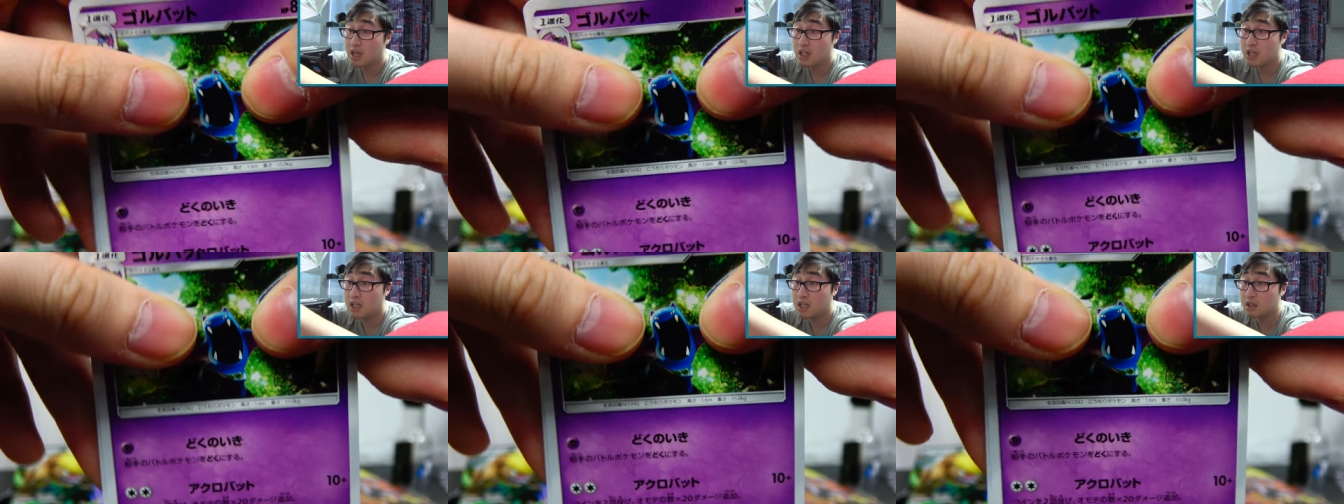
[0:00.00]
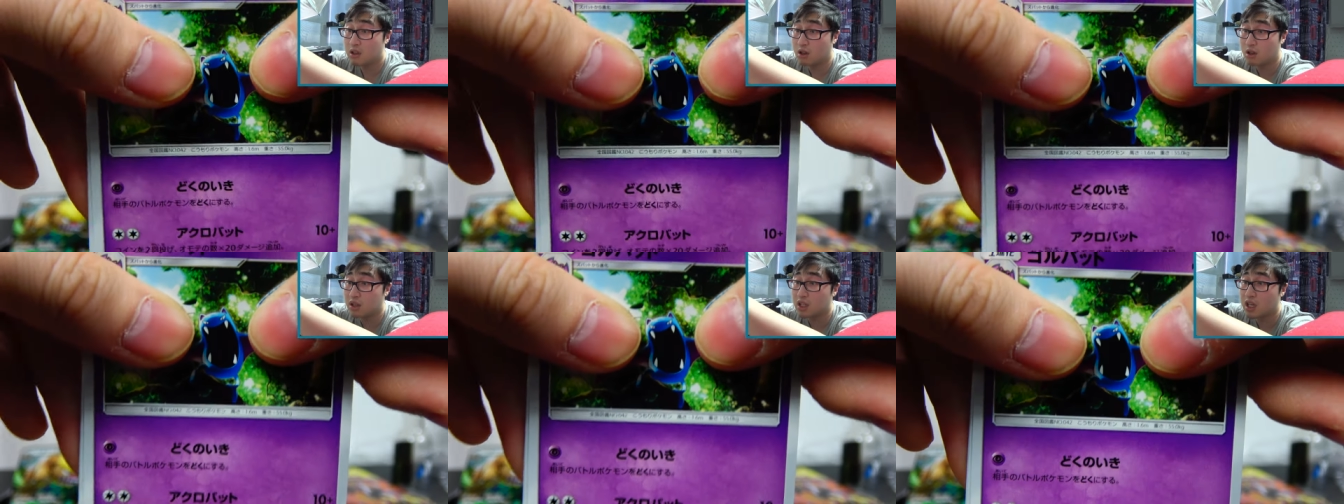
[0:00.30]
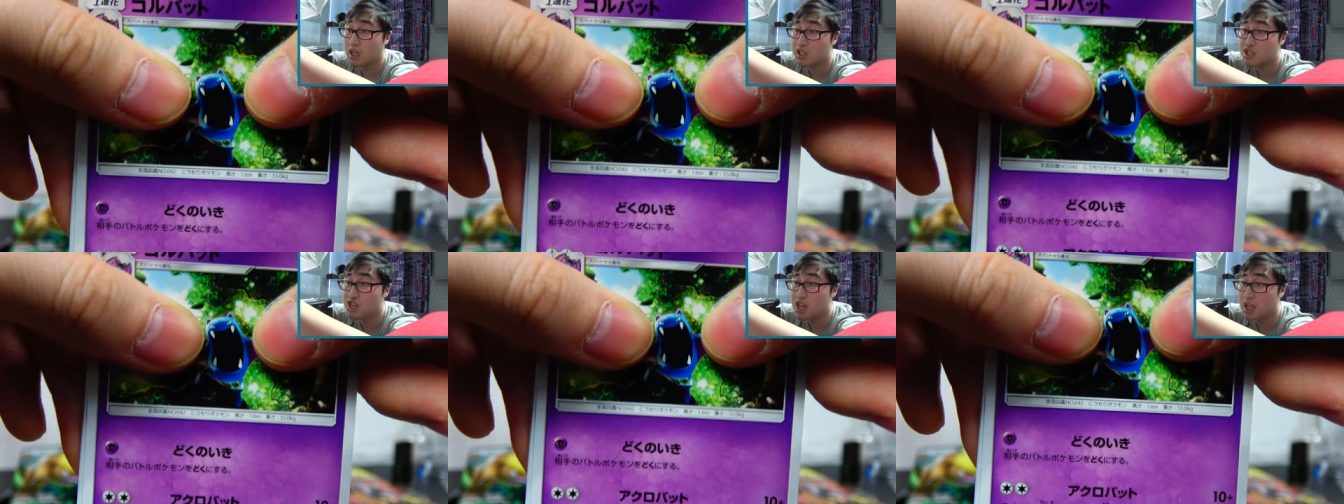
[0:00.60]
He looked
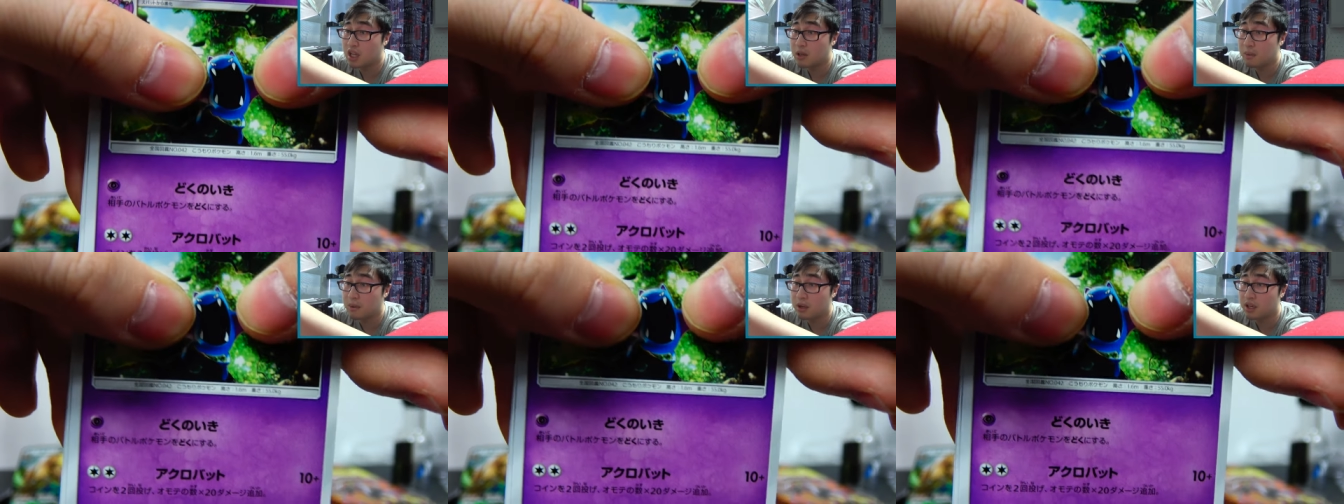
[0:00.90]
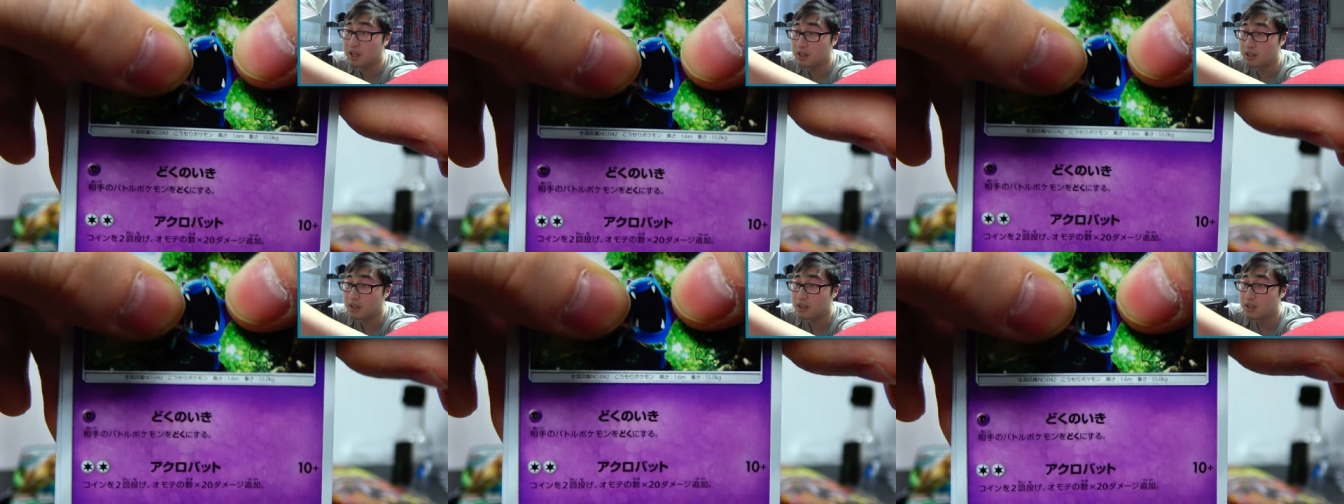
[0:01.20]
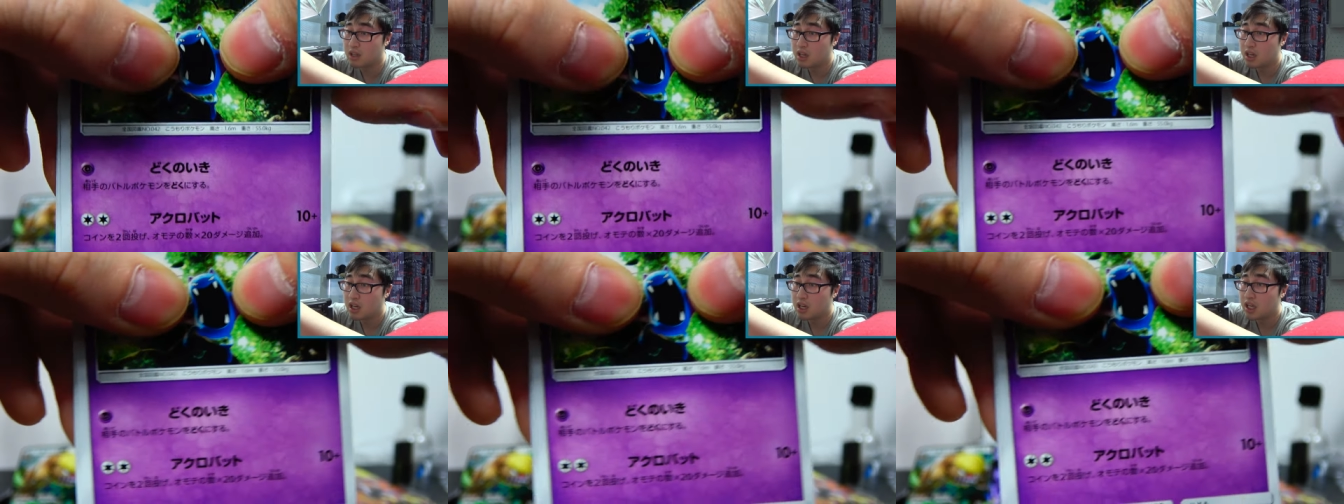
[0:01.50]
like a jelly bean.
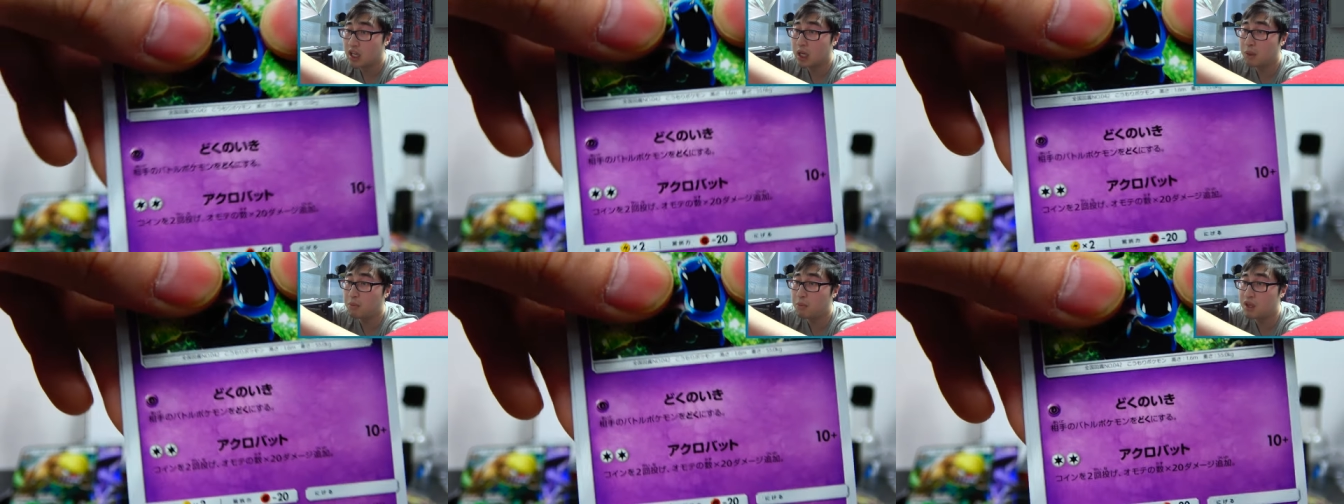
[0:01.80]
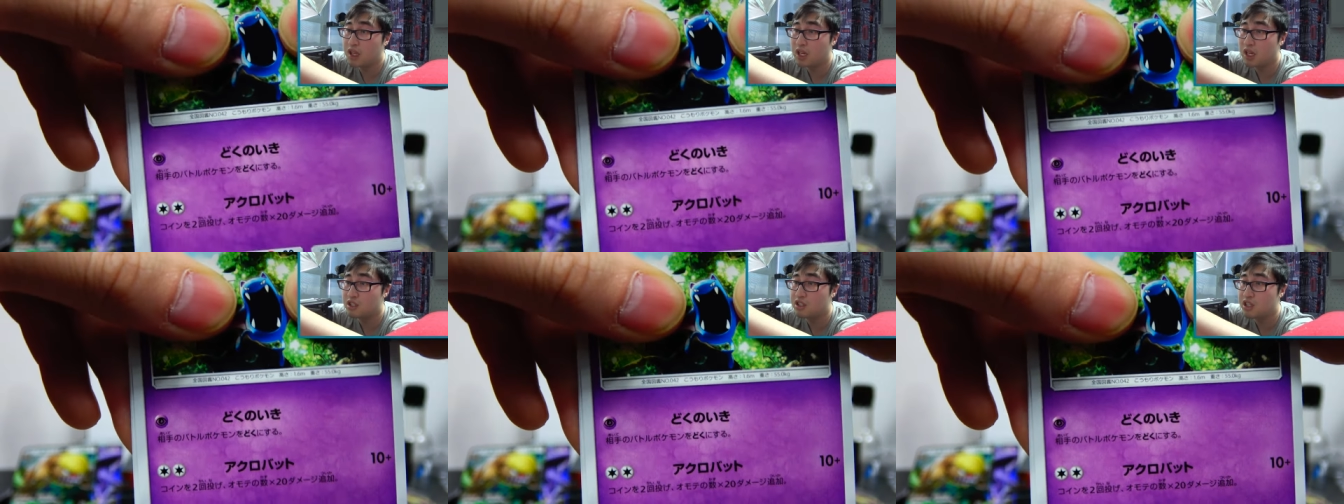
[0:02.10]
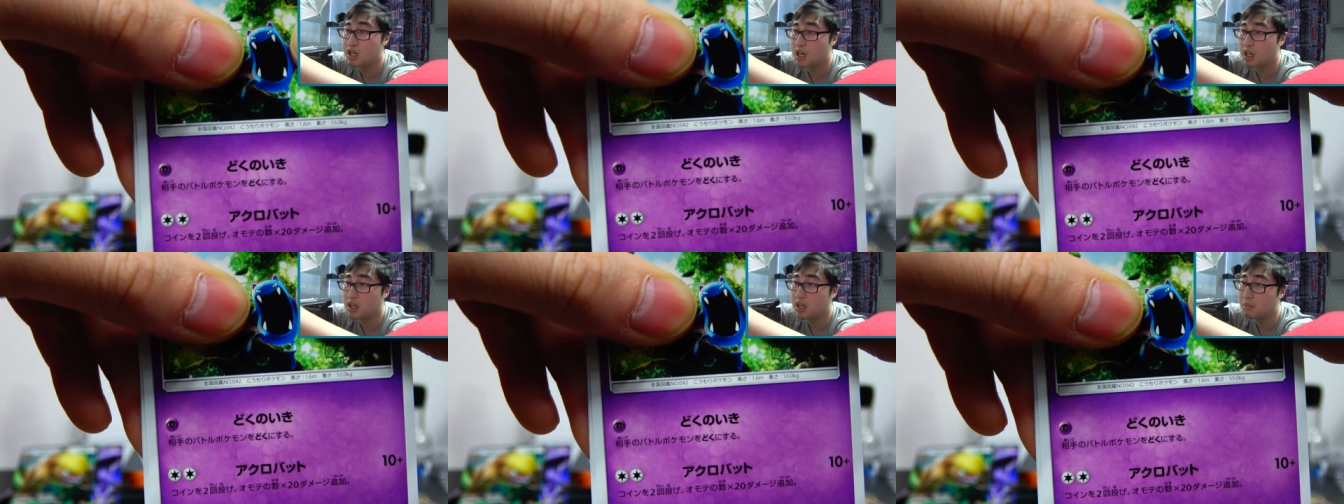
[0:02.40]
He be a
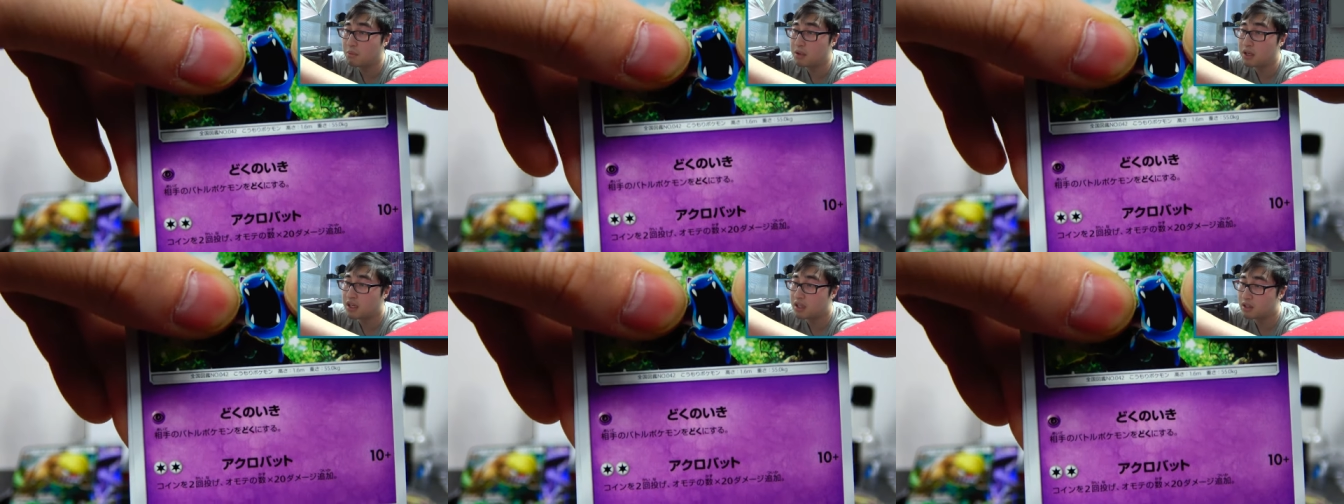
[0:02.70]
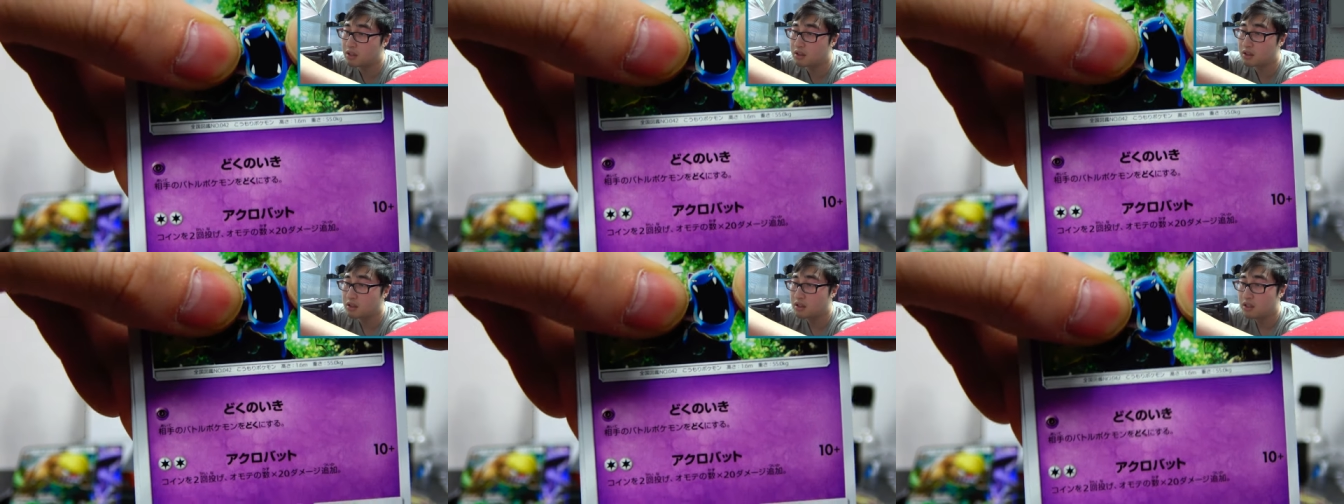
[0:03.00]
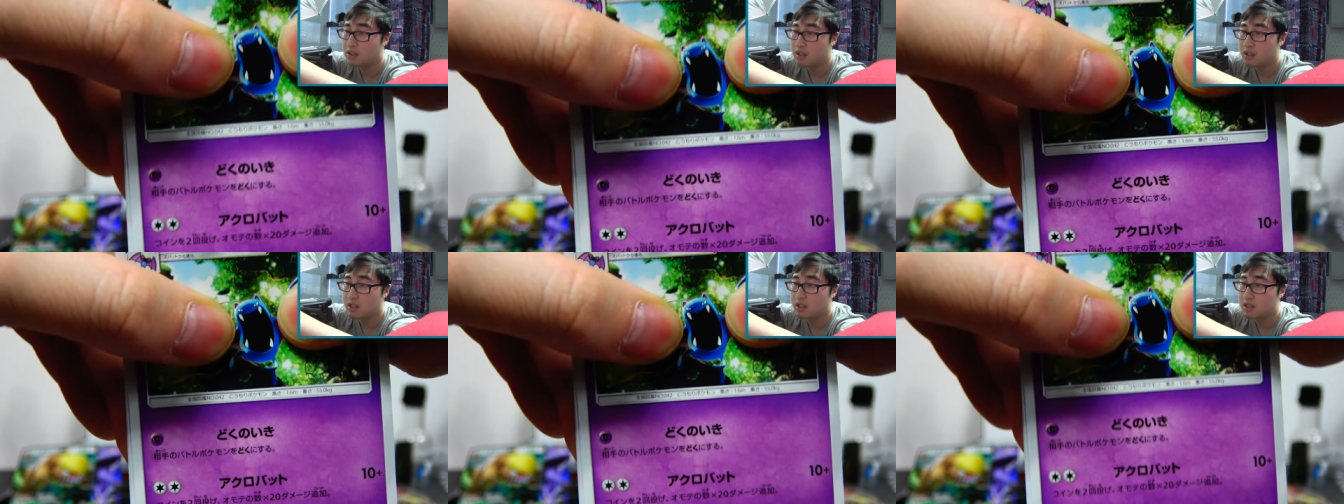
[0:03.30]
jelly bean.
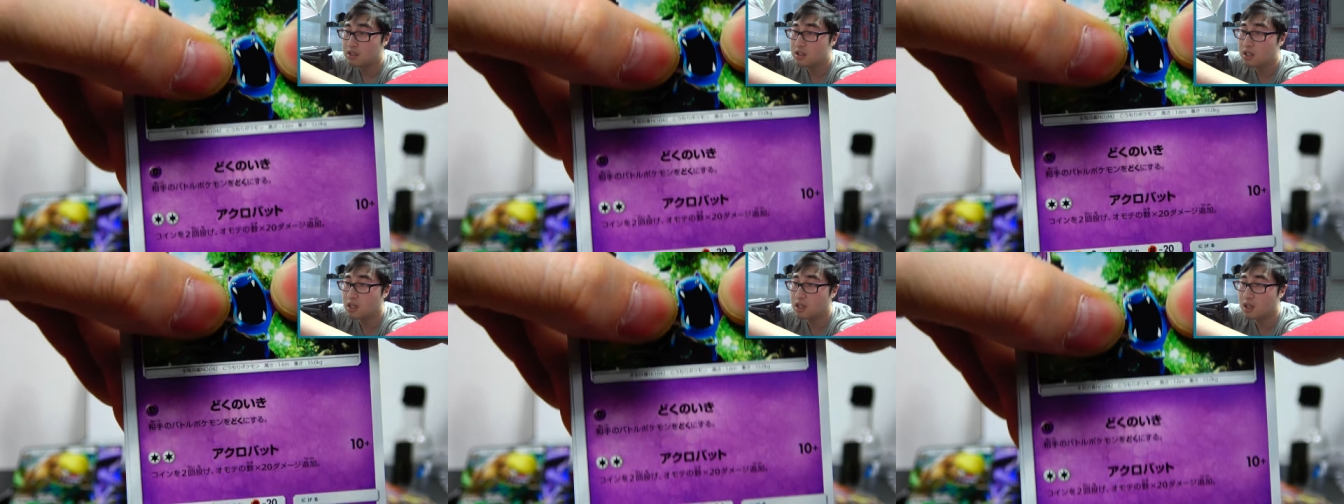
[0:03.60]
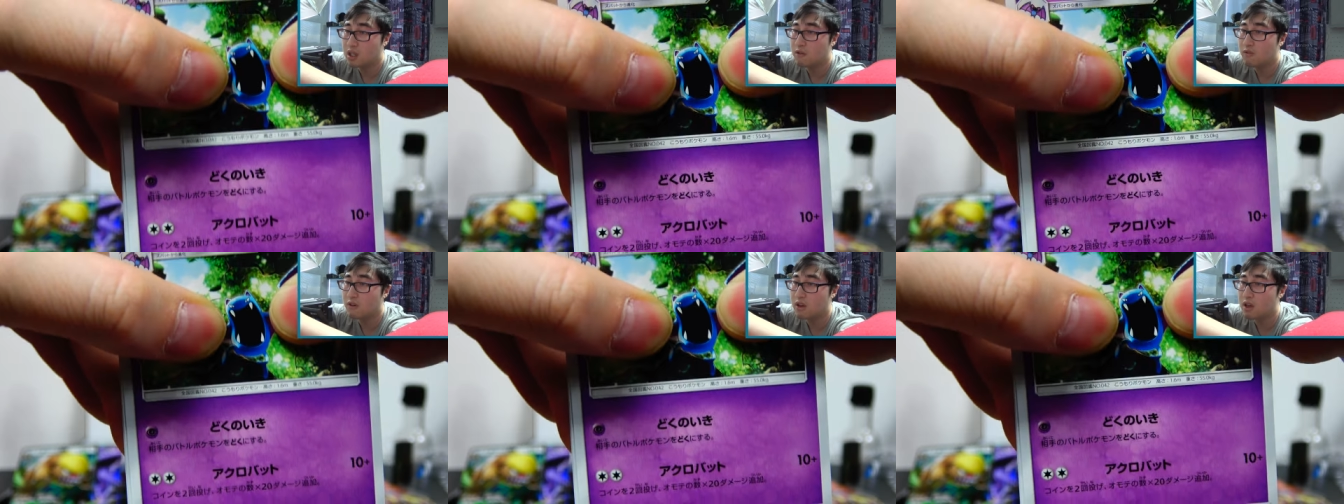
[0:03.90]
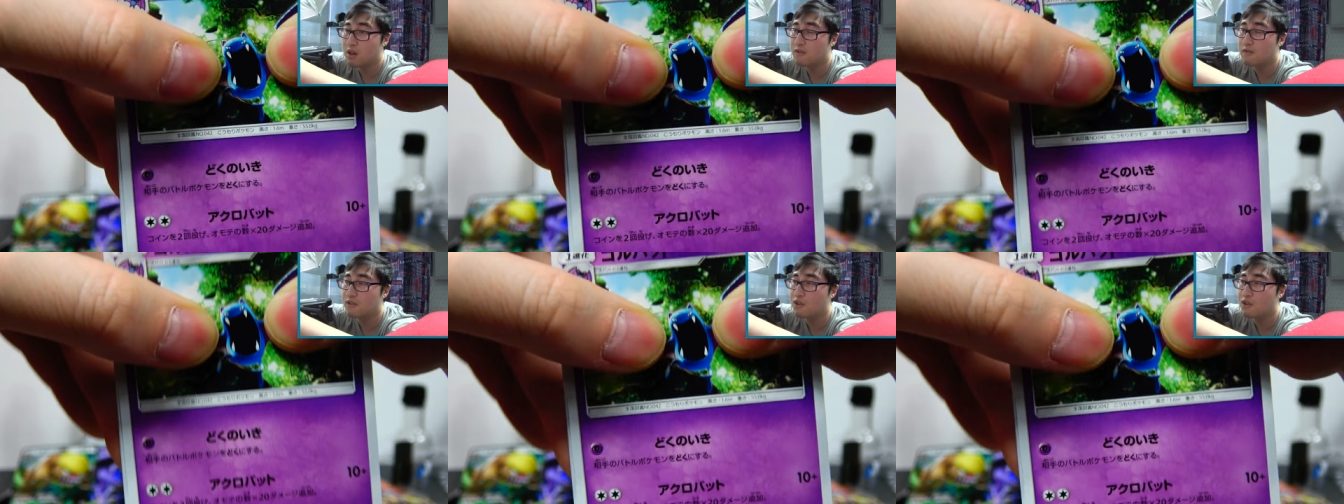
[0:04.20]
See, if, if